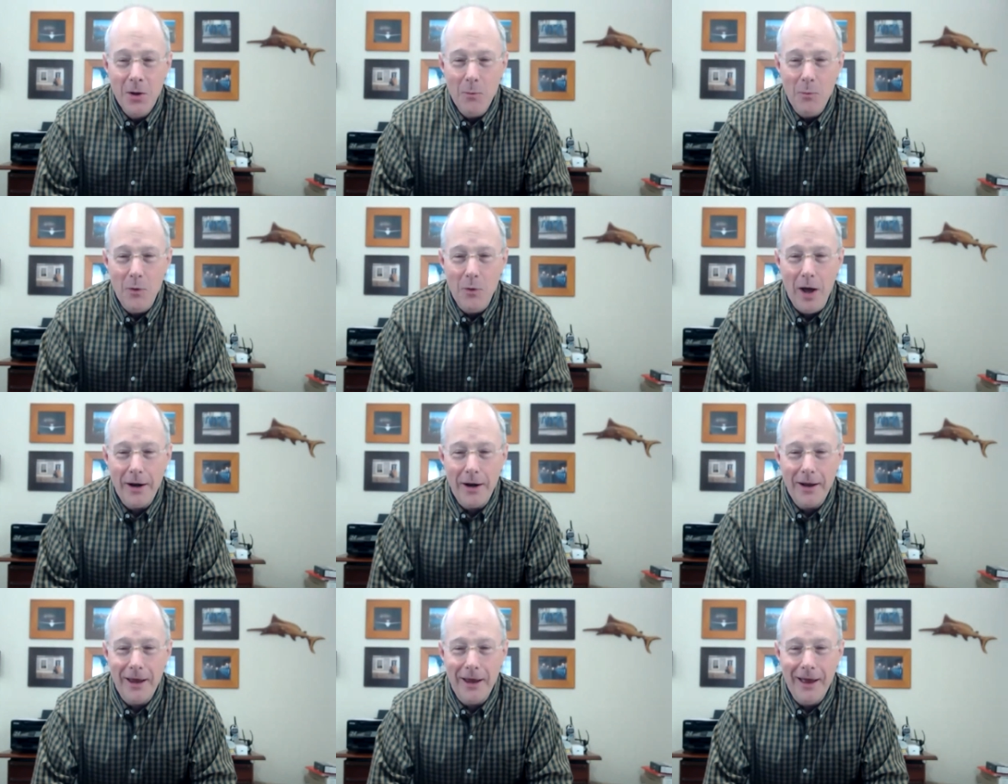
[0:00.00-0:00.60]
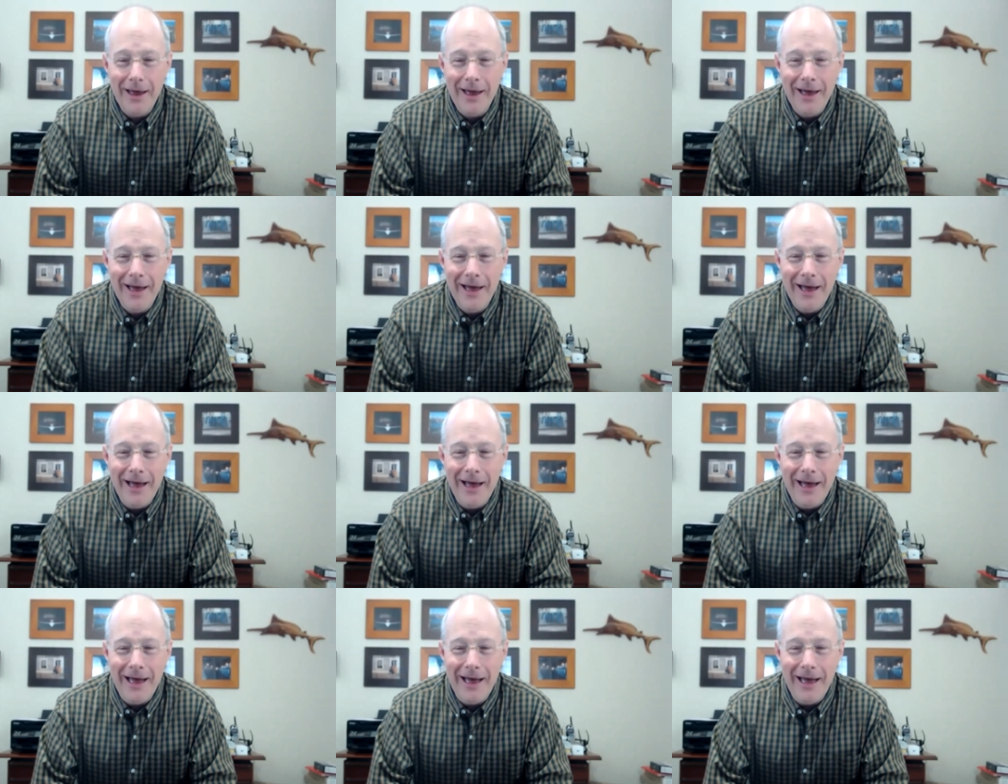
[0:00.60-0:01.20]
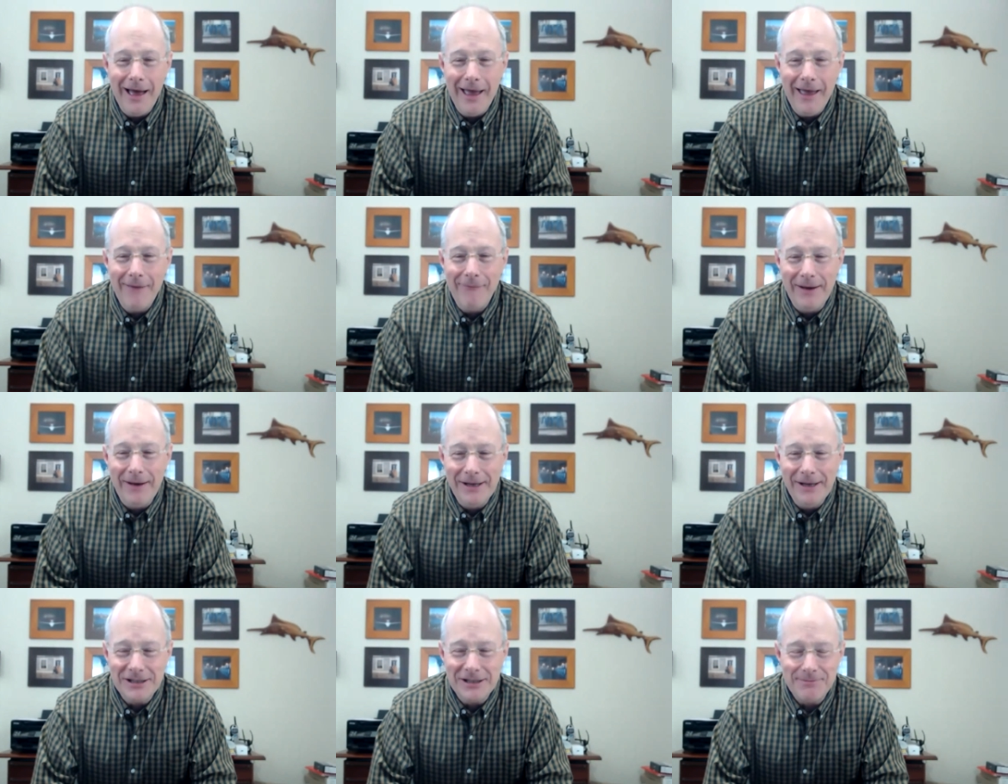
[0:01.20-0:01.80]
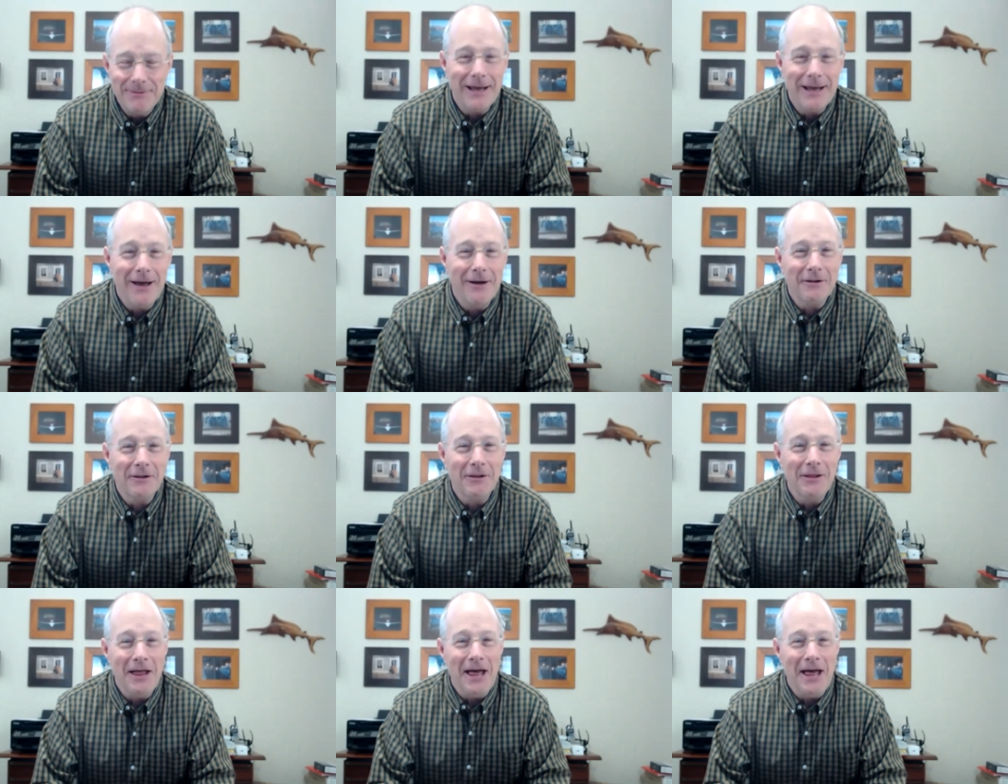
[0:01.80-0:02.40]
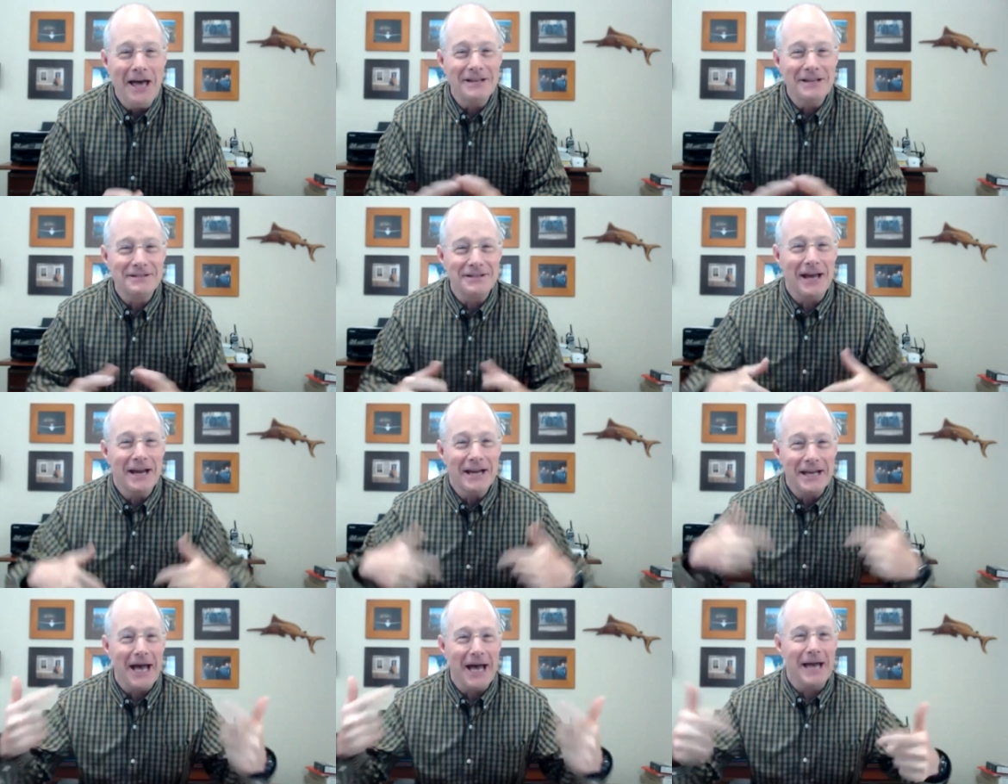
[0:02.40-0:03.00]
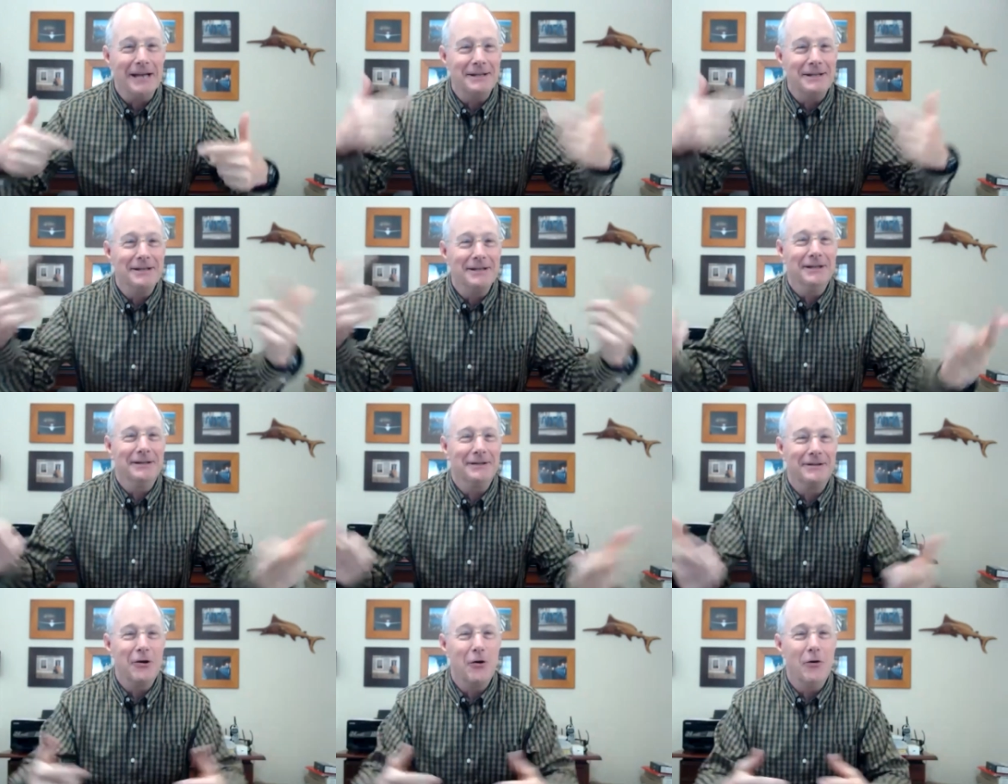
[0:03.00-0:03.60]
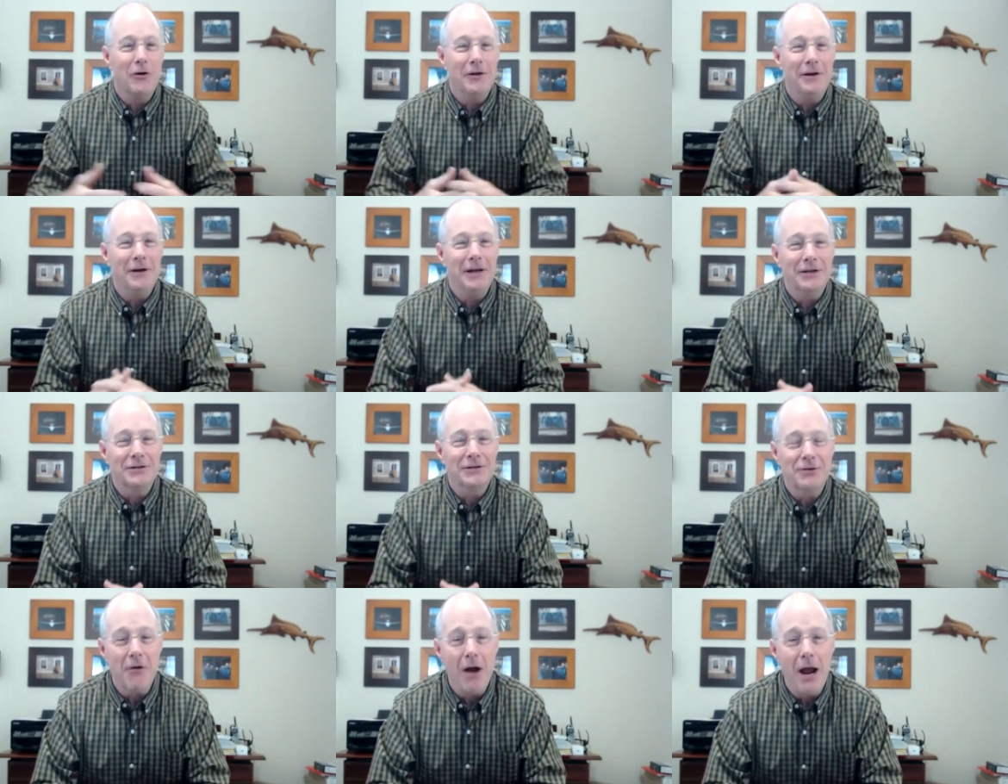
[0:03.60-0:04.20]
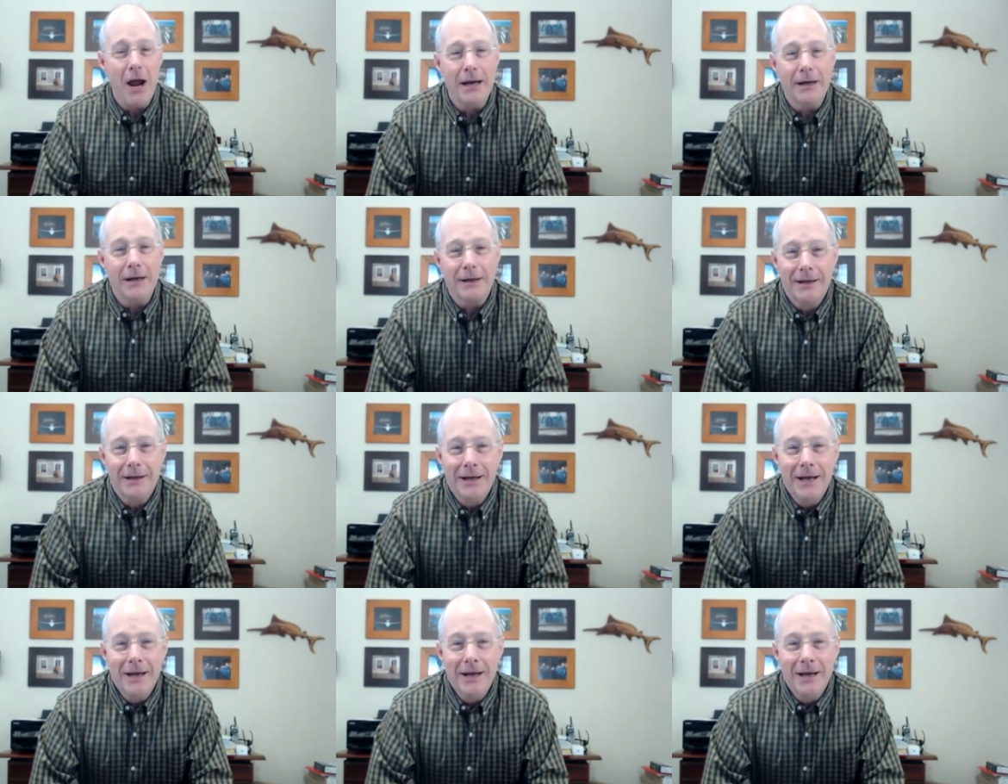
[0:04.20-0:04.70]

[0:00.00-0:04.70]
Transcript: But if I didn't speak out in class, I got to go to the next grade.